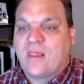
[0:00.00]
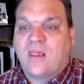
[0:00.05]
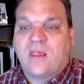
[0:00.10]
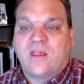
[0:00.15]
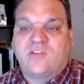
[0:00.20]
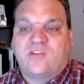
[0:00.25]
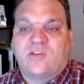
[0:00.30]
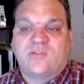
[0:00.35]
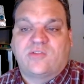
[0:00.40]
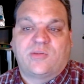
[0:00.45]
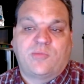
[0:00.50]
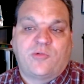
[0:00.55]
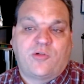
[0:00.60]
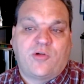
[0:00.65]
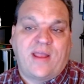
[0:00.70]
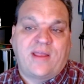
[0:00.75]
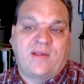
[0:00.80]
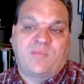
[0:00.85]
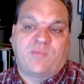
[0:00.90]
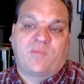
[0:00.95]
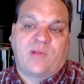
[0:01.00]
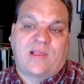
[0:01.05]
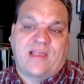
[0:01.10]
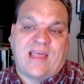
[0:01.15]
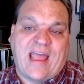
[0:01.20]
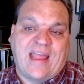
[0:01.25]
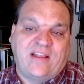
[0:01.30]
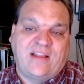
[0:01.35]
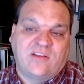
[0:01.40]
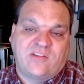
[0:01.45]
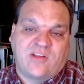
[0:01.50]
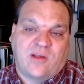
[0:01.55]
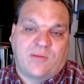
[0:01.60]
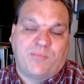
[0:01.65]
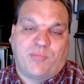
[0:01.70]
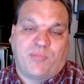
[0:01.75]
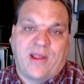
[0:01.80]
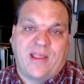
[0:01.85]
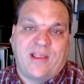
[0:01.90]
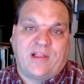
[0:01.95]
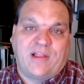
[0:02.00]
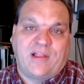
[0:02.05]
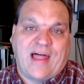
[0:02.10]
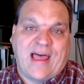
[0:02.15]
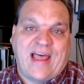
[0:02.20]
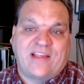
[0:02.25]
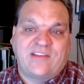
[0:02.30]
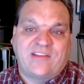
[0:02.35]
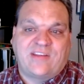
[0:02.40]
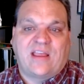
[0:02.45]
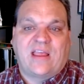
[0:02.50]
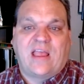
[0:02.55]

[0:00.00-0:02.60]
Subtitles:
So some great guidance on break glass